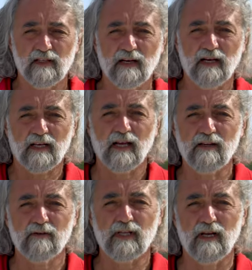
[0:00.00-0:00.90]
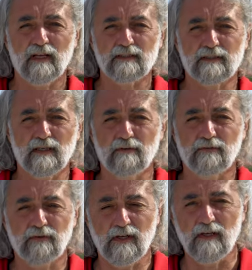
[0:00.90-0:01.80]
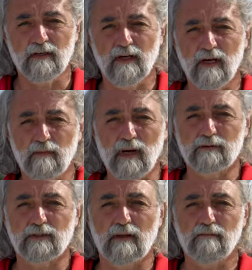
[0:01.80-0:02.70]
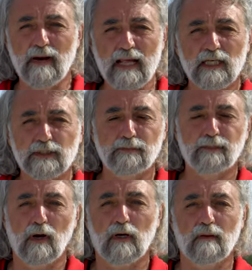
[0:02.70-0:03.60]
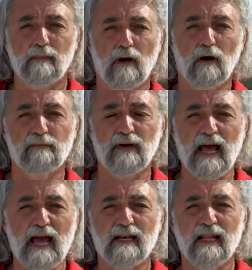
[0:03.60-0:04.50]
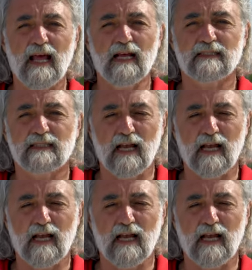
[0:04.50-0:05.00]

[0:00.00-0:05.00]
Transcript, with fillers: Serena, can you tell us something about the management program of N S